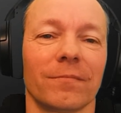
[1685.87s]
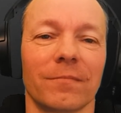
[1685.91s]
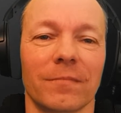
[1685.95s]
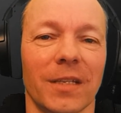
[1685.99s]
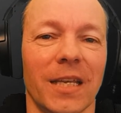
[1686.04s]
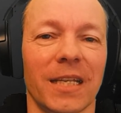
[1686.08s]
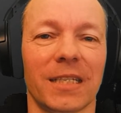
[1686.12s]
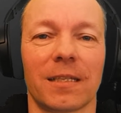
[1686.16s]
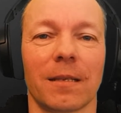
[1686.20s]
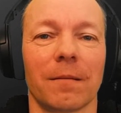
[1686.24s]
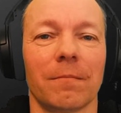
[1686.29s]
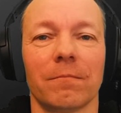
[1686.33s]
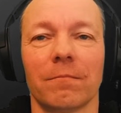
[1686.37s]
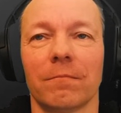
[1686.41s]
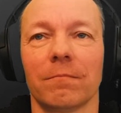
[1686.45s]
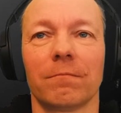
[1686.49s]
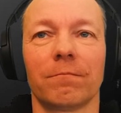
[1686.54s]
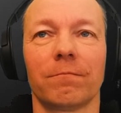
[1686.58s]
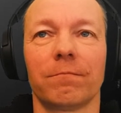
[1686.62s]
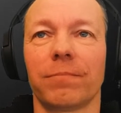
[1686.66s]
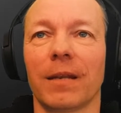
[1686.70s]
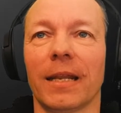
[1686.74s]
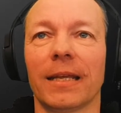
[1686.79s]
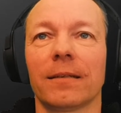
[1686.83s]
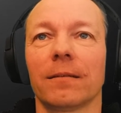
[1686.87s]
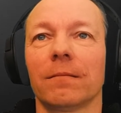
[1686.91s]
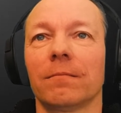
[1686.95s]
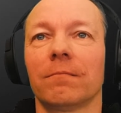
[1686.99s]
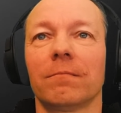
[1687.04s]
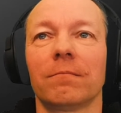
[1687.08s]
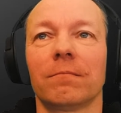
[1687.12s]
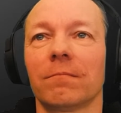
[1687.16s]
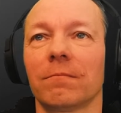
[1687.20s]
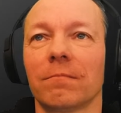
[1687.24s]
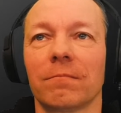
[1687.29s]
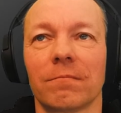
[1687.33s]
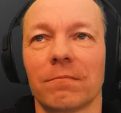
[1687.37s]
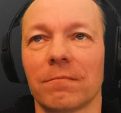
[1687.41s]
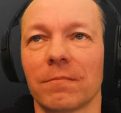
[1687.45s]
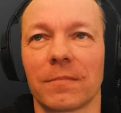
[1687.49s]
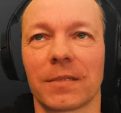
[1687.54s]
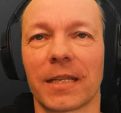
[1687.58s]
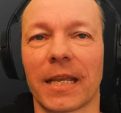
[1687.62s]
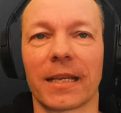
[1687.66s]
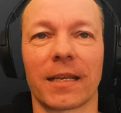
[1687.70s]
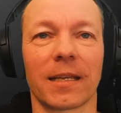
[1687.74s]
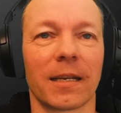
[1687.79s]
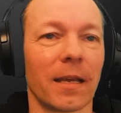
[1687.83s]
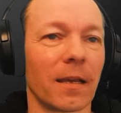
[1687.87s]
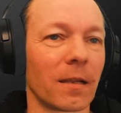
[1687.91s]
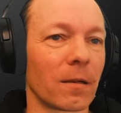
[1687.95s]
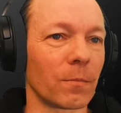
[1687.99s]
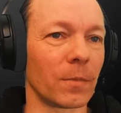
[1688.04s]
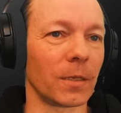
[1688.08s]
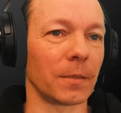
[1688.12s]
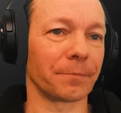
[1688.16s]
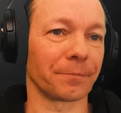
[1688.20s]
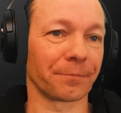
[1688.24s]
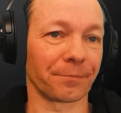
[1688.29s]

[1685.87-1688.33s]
get some blood taken out of me.